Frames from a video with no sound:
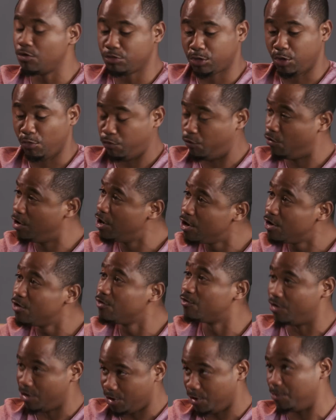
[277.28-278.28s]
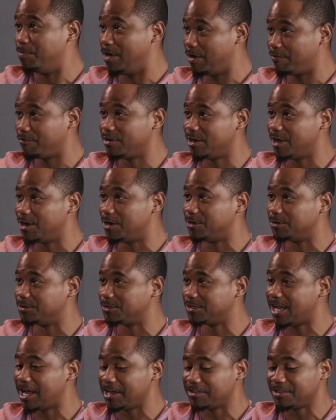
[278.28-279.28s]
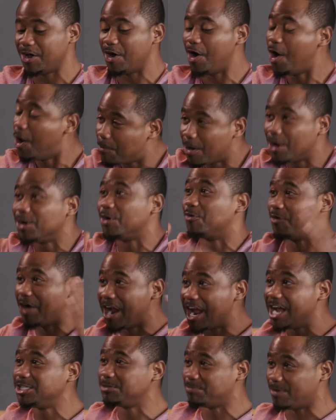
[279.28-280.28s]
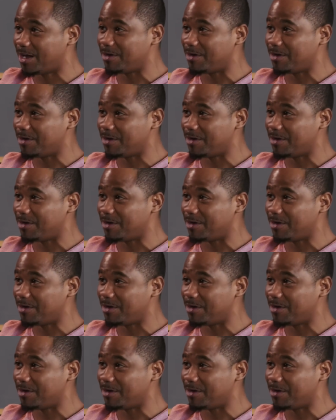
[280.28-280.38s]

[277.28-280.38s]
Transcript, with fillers: Oh, the real, real buffaloes, yeah. Like the home on the range